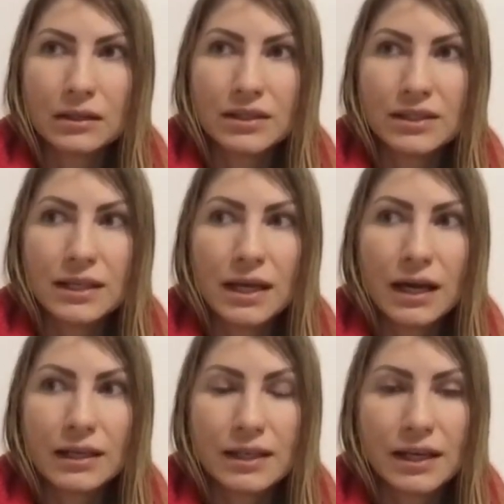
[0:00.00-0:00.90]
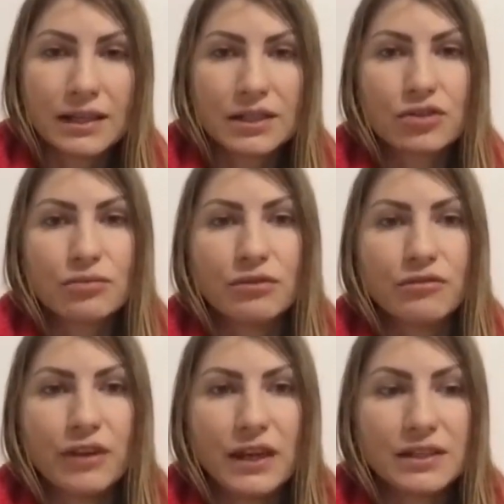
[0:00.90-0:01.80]
denied, has to be
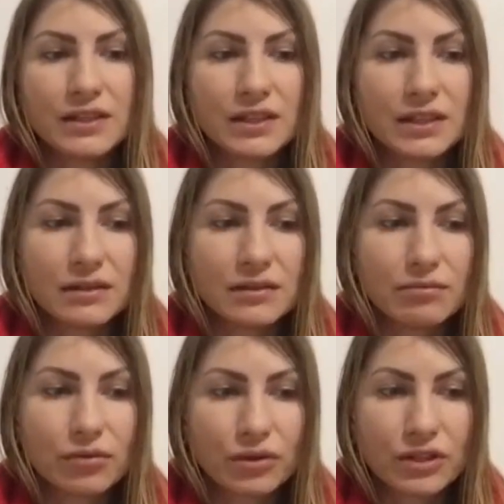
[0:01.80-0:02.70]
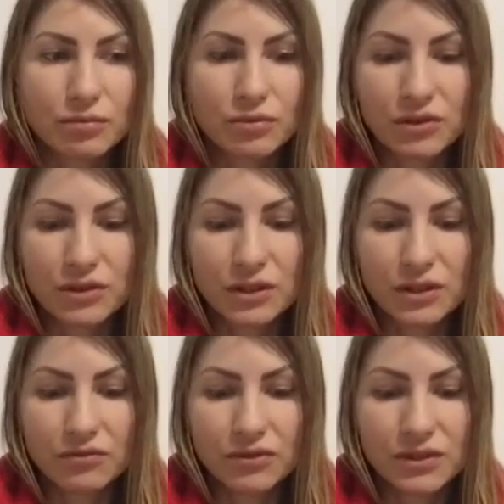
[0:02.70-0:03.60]
faced and brought up to the
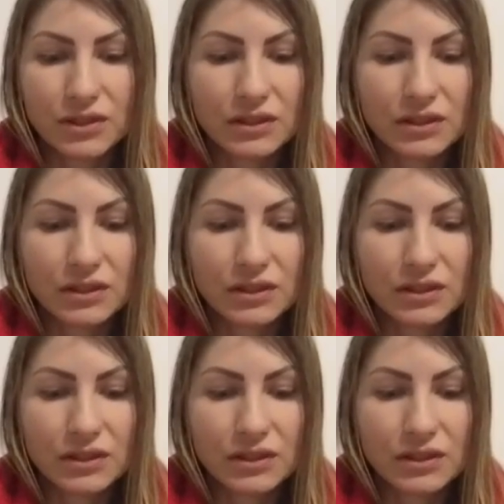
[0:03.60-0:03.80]
surface.